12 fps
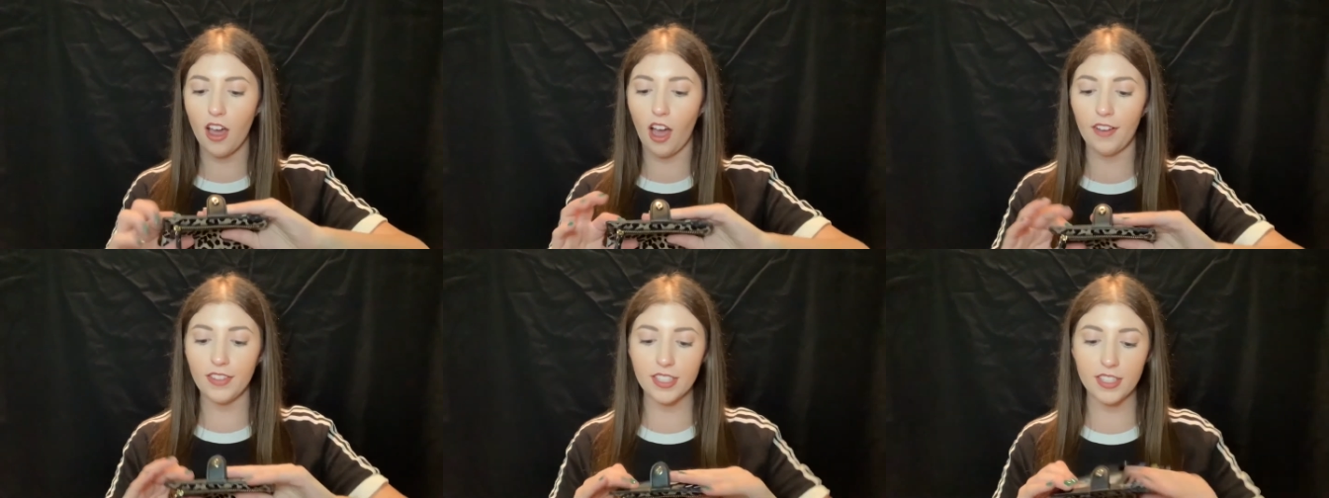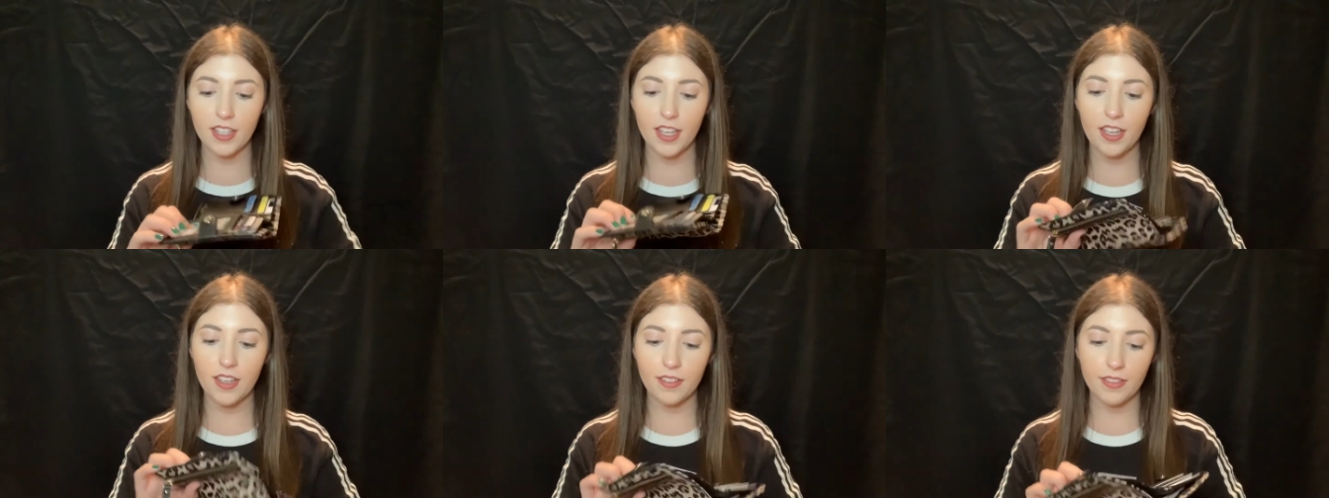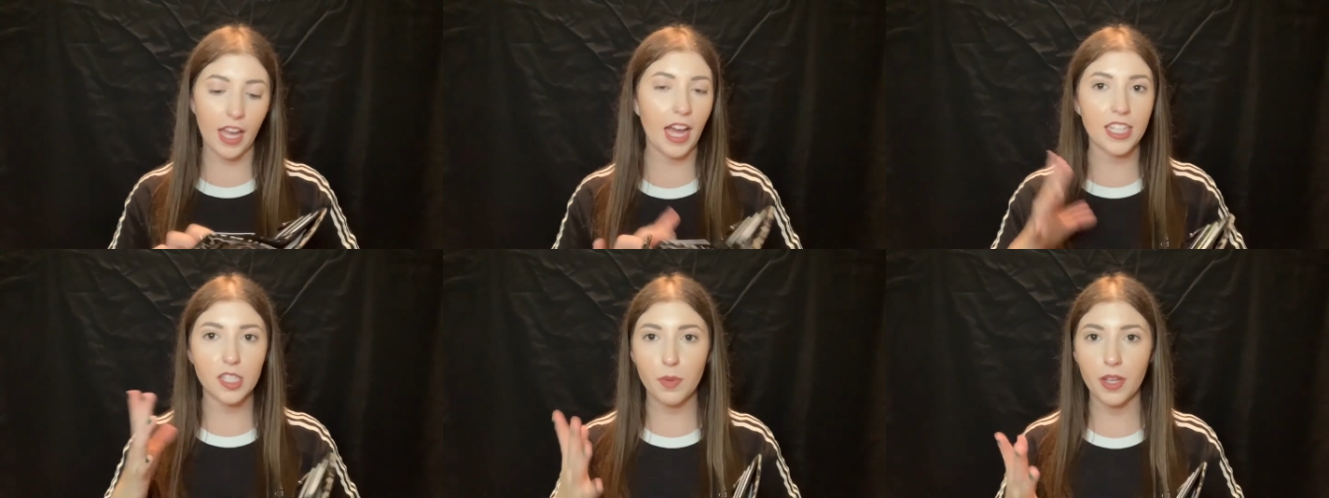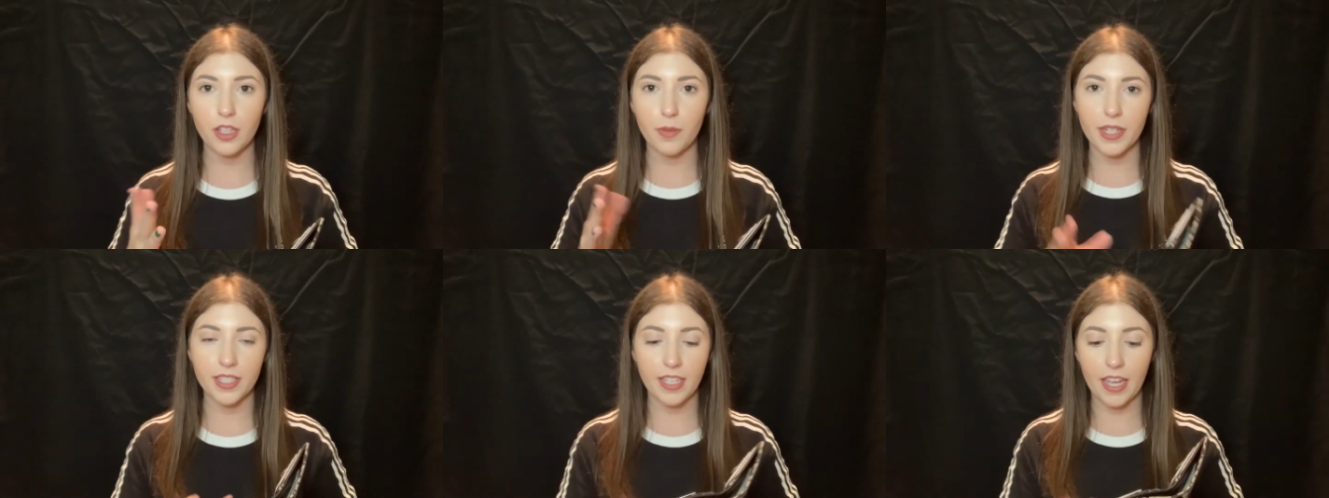Obviously that has to be in there
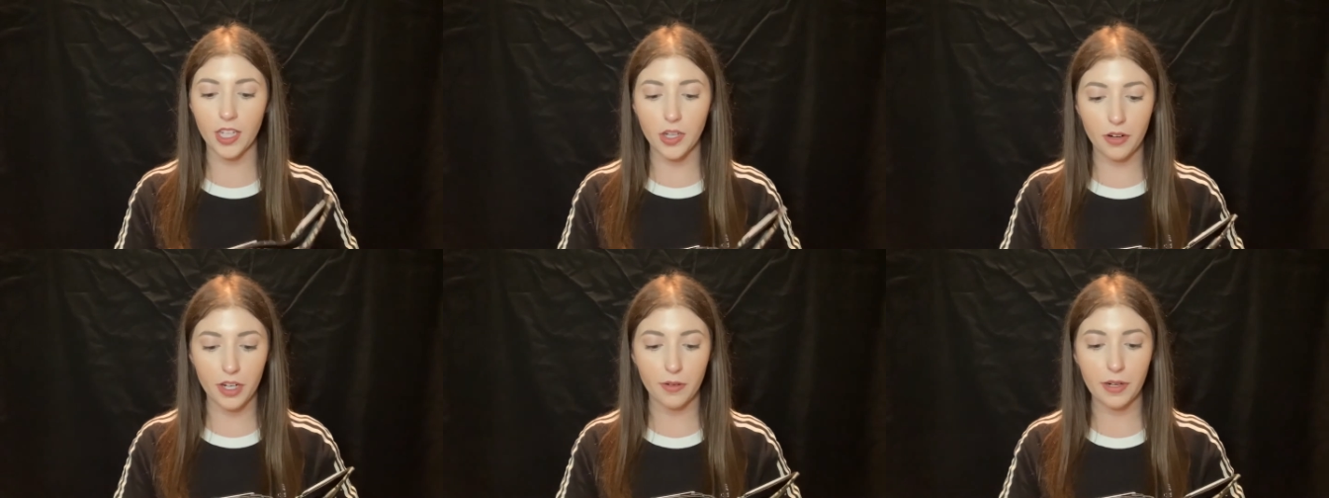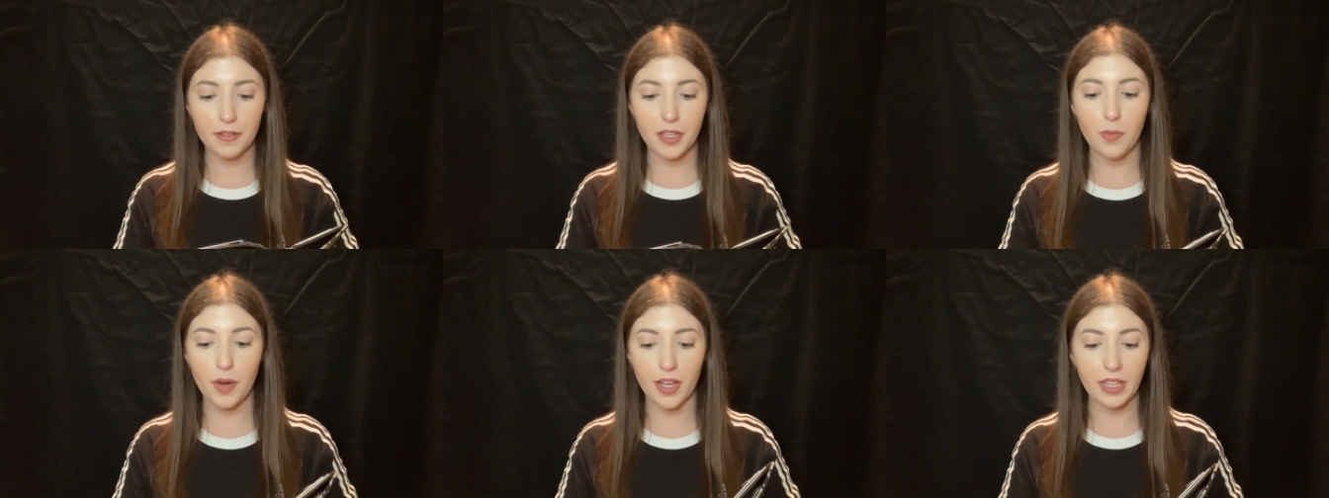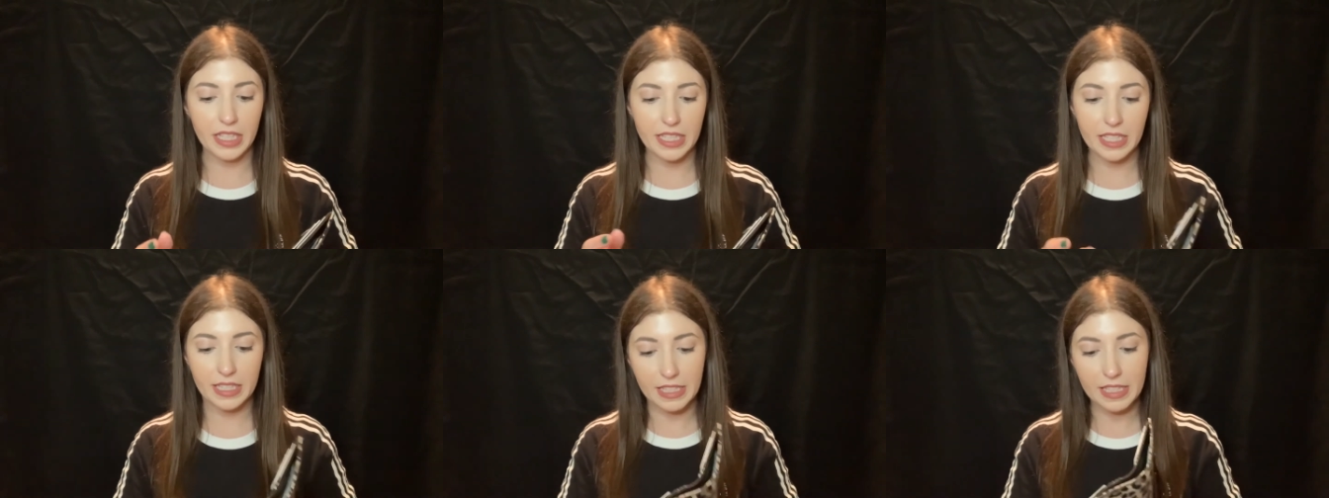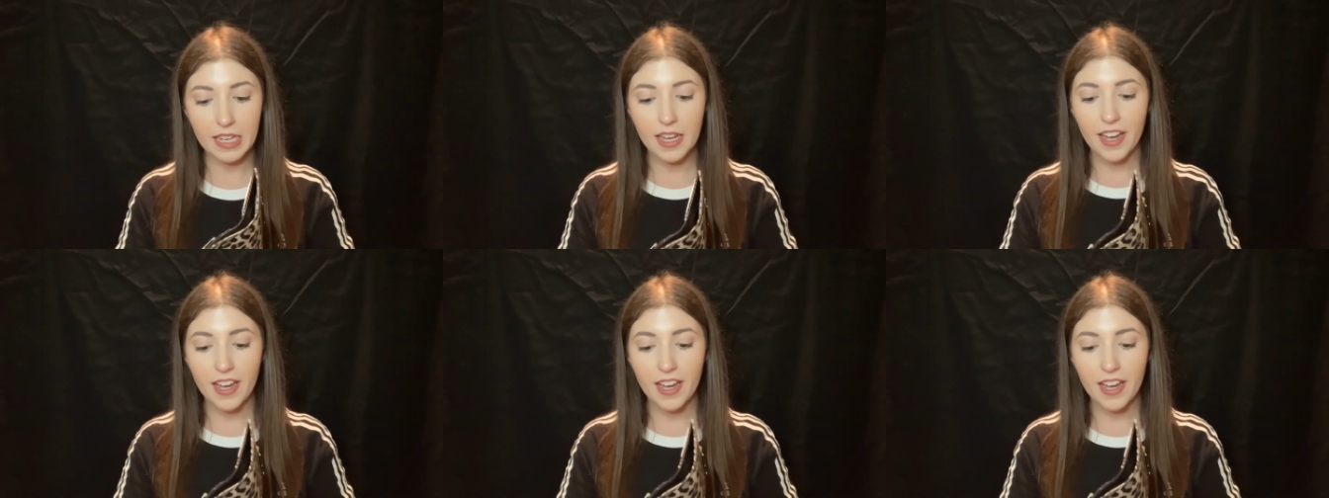because I can't go anywhere without my license.